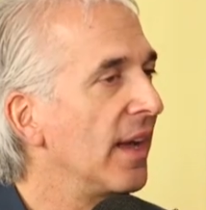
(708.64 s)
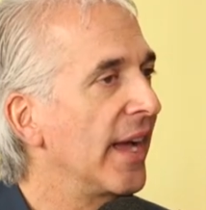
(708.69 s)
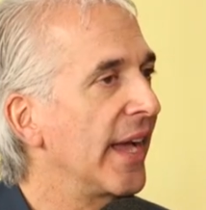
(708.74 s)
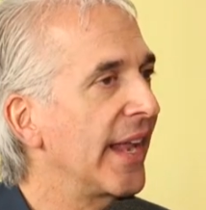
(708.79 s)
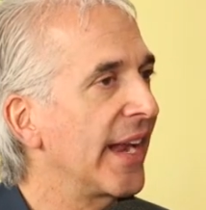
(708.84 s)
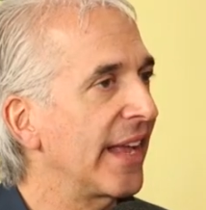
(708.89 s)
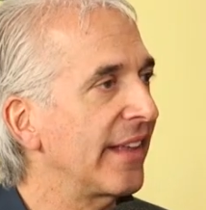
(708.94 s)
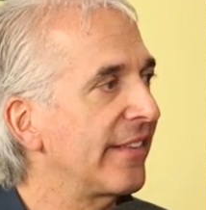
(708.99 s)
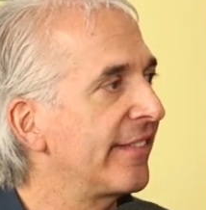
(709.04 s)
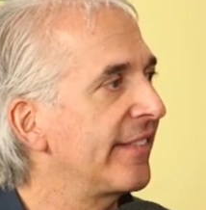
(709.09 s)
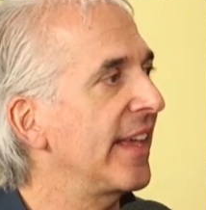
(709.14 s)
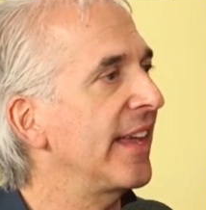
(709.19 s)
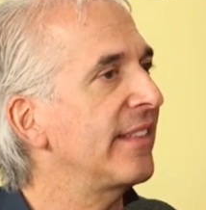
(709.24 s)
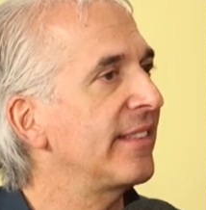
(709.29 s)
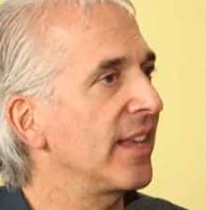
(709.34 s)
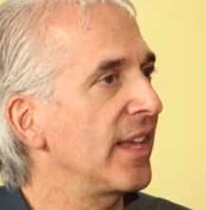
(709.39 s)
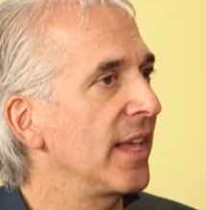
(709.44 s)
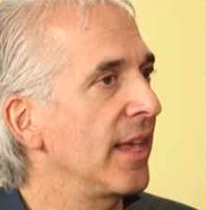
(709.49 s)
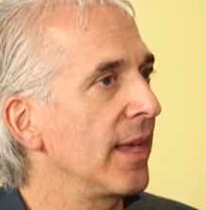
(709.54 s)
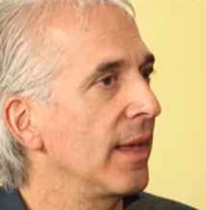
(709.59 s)
And I said
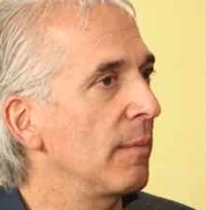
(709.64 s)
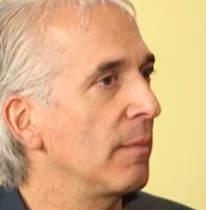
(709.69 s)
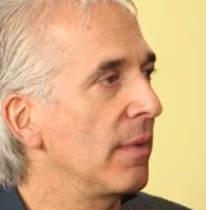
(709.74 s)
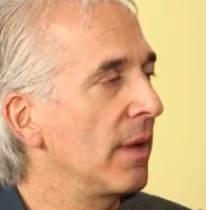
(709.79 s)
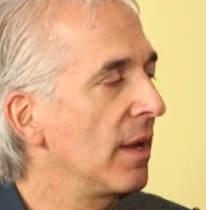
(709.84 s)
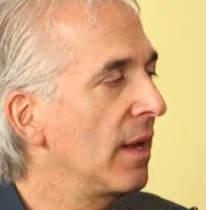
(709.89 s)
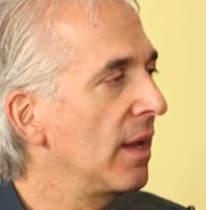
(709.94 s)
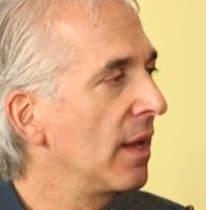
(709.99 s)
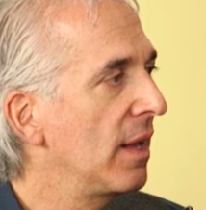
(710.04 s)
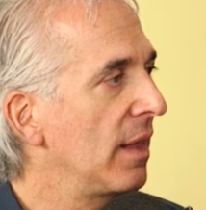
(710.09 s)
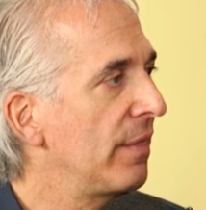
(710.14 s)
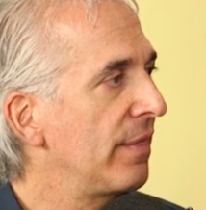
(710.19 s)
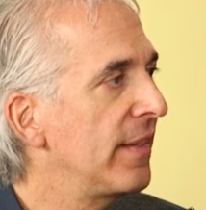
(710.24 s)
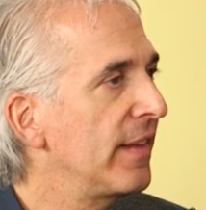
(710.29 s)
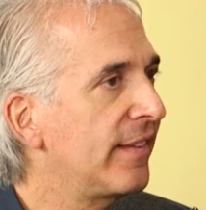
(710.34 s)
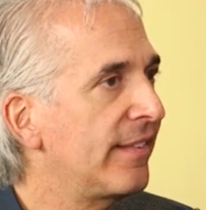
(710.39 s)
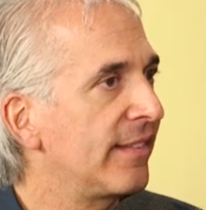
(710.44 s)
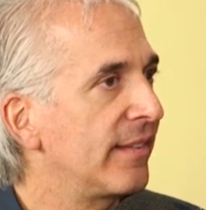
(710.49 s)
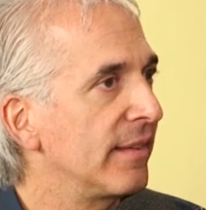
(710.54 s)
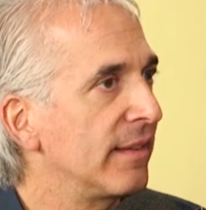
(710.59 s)
to him,
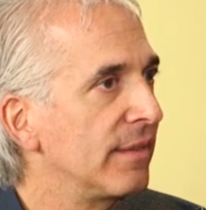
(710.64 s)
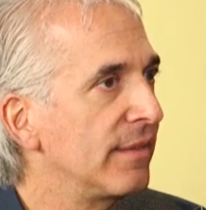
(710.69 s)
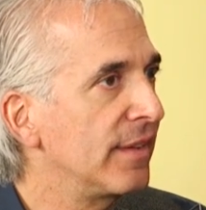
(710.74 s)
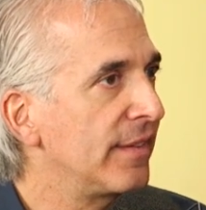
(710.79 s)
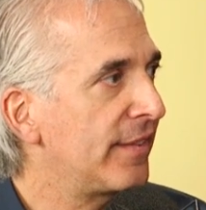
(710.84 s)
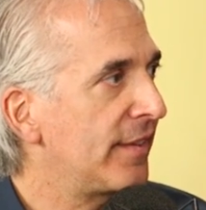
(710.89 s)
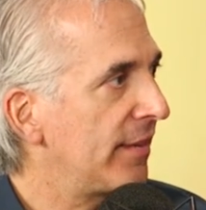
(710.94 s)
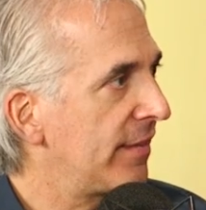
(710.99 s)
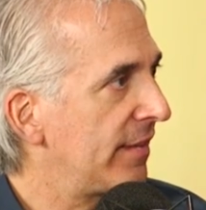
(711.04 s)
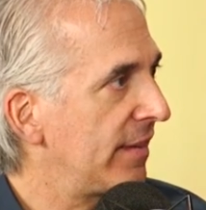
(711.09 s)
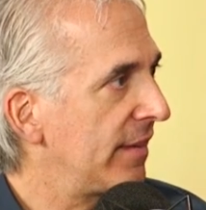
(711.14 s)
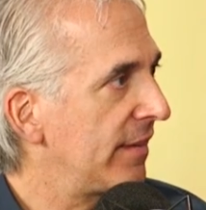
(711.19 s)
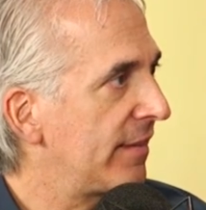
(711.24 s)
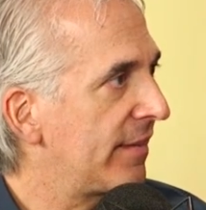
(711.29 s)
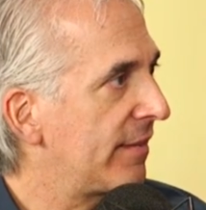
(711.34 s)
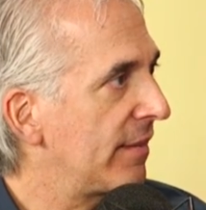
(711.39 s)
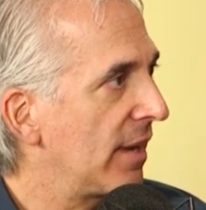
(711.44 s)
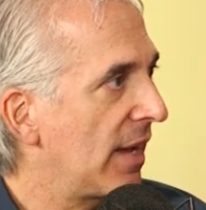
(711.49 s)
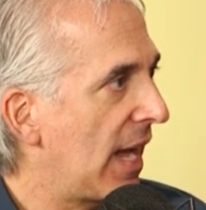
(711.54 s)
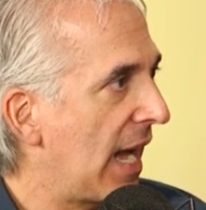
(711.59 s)
this, this is
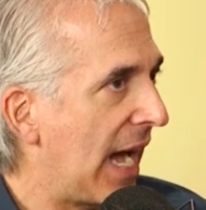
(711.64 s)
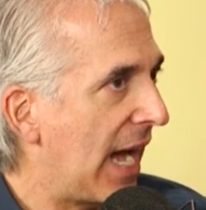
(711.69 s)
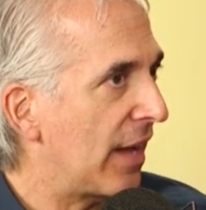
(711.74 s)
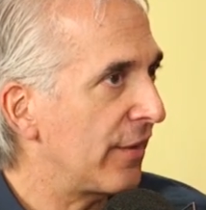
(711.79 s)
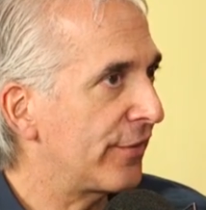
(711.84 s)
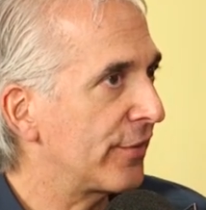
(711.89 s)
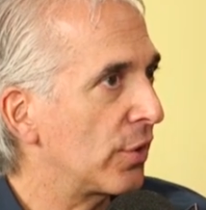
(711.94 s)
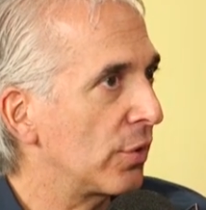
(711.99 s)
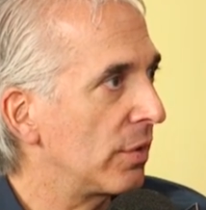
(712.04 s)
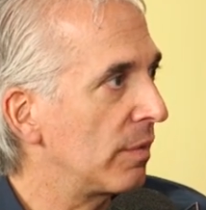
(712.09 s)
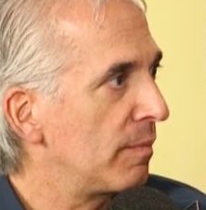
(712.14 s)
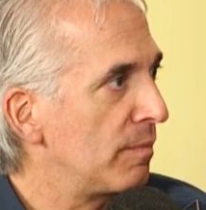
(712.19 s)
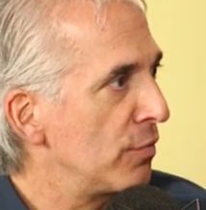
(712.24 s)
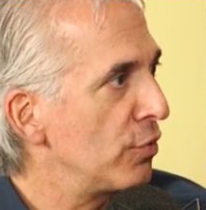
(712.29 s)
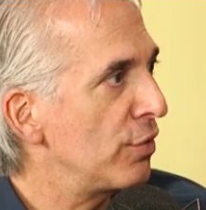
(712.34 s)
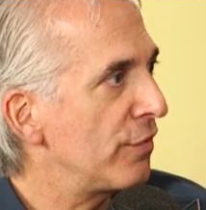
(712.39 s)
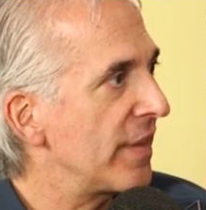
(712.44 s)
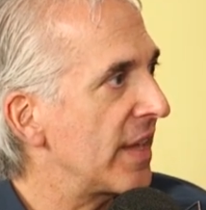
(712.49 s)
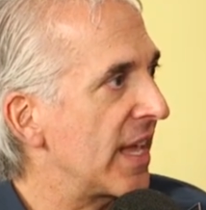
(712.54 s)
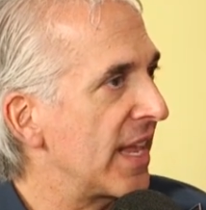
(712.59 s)
his Oscar
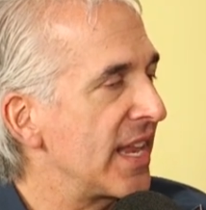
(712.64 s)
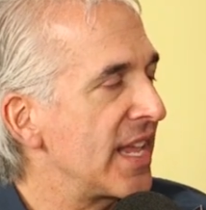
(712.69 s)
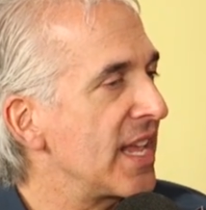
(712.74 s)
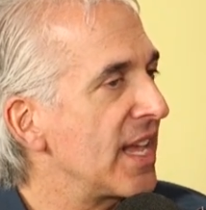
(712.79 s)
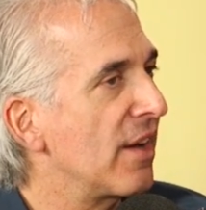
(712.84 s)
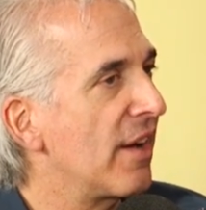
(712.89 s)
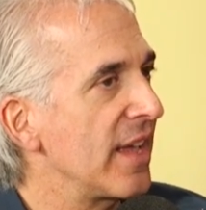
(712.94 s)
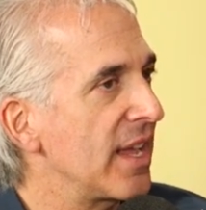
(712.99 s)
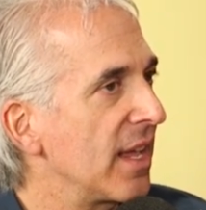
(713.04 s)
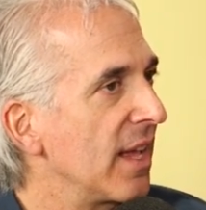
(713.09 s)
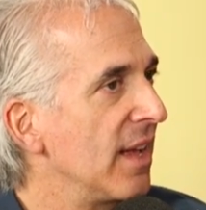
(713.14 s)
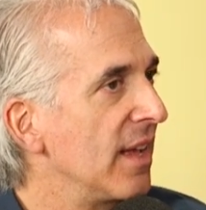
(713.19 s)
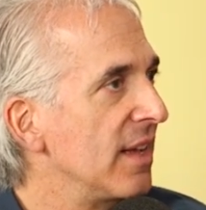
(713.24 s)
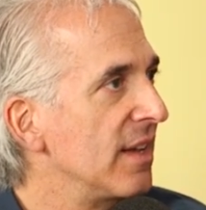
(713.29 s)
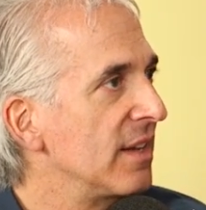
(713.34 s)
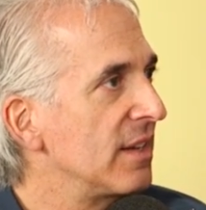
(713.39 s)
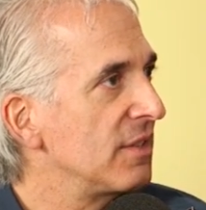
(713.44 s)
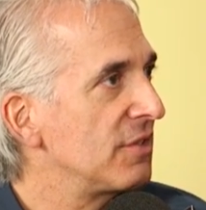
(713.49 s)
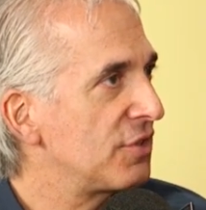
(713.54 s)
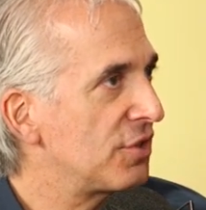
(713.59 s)
movie. And he, like,
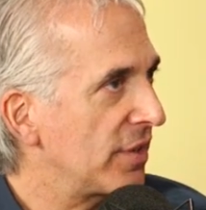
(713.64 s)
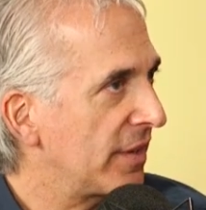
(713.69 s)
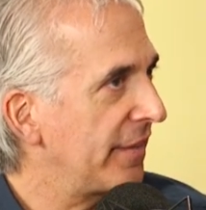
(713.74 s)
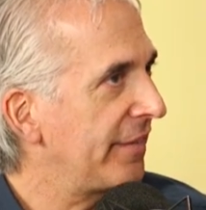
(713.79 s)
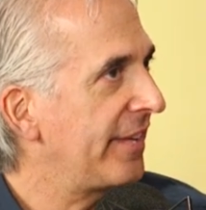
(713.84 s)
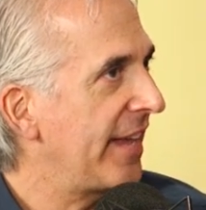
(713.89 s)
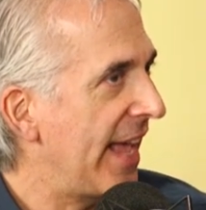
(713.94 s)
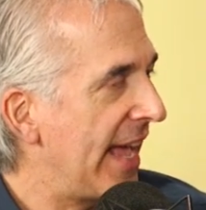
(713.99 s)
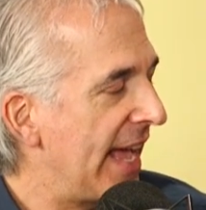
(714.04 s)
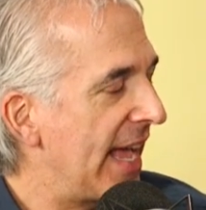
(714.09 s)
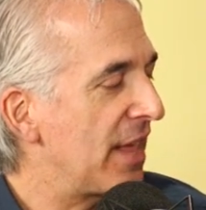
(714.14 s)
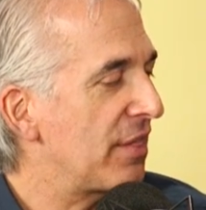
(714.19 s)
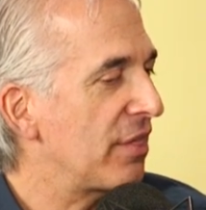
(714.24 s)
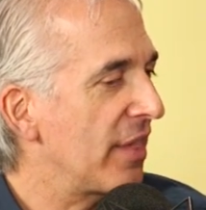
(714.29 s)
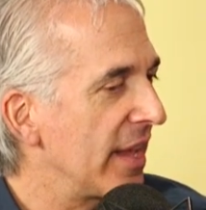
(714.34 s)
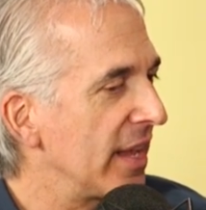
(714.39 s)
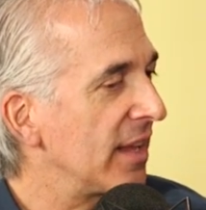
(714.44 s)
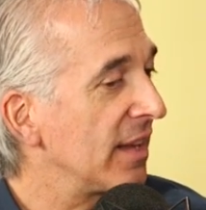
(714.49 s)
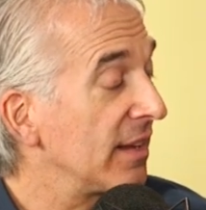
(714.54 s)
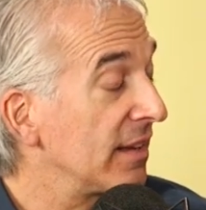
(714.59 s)
shook his head,
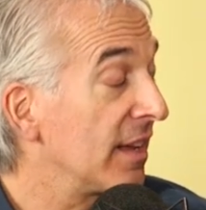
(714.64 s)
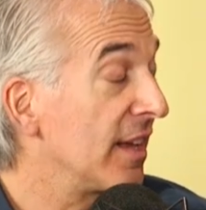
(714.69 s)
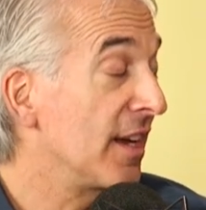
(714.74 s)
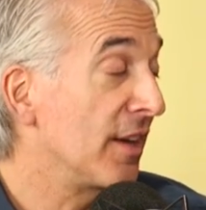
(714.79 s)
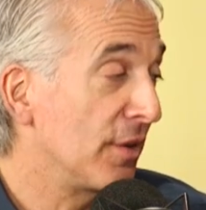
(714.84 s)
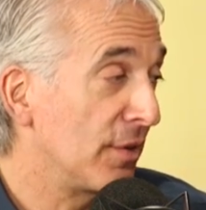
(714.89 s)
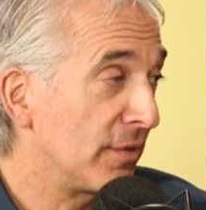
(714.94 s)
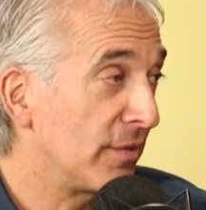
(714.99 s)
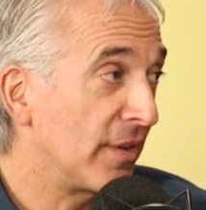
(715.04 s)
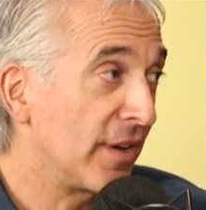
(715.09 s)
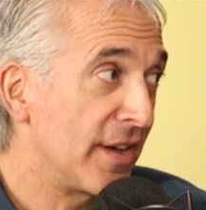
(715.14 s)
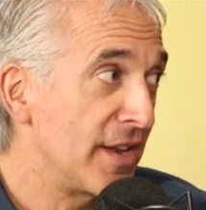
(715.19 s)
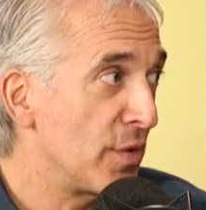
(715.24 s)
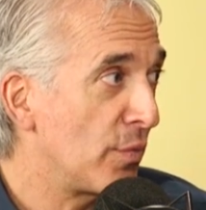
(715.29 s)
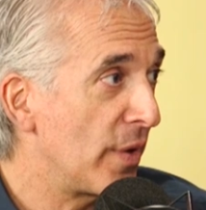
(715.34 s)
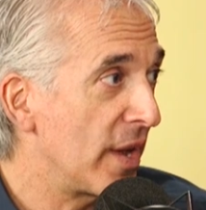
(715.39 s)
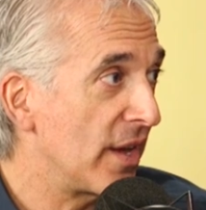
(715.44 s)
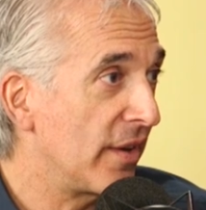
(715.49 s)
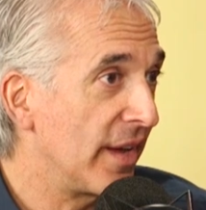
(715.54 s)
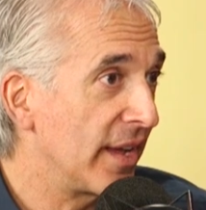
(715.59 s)
like, you know, in a
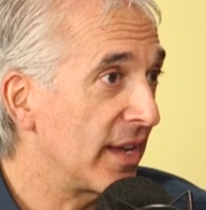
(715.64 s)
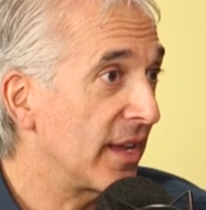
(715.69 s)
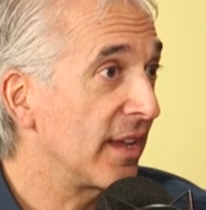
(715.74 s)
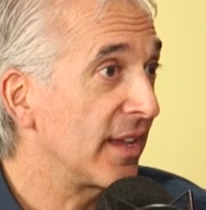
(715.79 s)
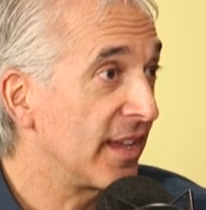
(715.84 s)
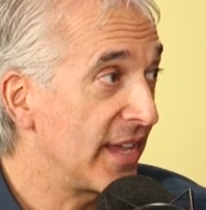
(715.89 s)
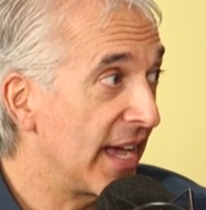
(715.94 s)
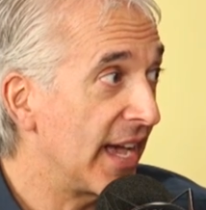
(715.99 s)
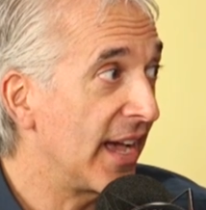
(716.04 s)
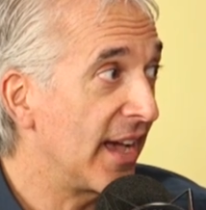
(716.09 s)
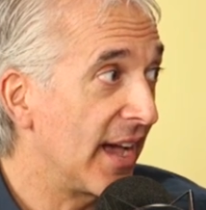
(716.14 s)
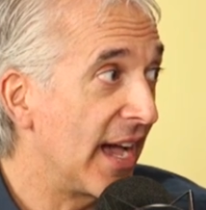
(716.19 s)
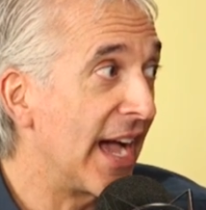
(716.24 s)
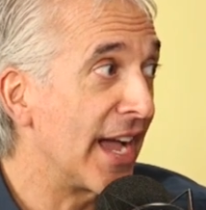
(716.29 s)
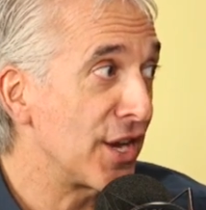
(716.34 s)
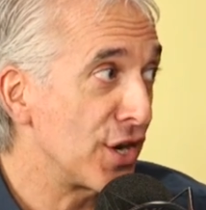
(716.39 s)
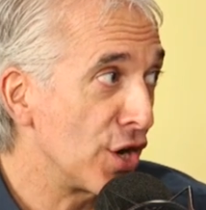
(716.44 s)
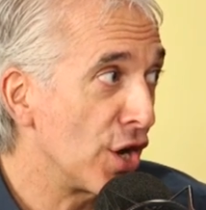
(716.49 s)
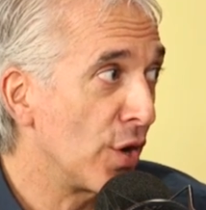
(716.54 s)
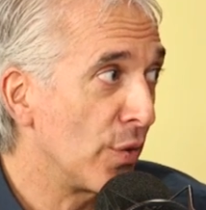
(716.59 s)
way like, yeah, mm-hmm.
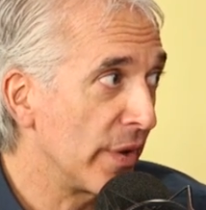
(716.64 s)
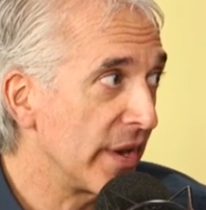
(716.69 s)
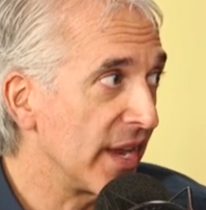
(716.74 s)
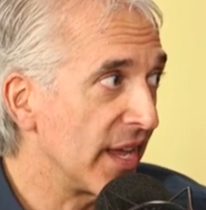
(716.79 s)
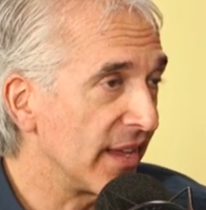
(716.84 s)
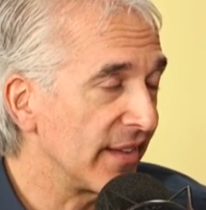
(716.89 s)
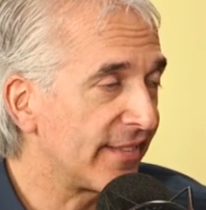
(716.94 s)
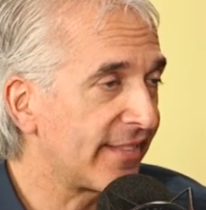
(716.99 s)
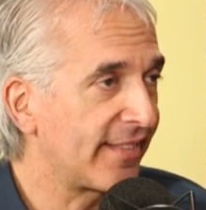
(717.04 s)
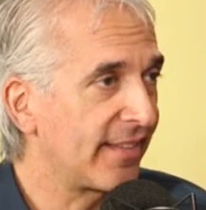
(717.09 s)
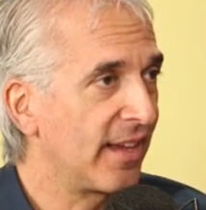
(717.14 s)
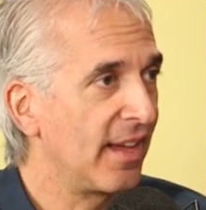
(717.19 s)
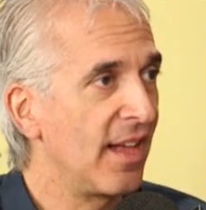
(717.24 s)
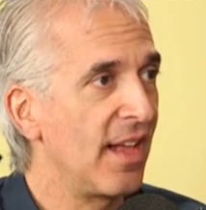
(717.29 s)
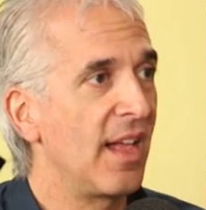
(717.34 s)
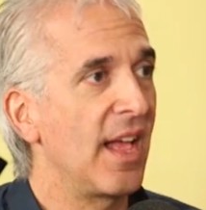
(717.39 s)
I know it is.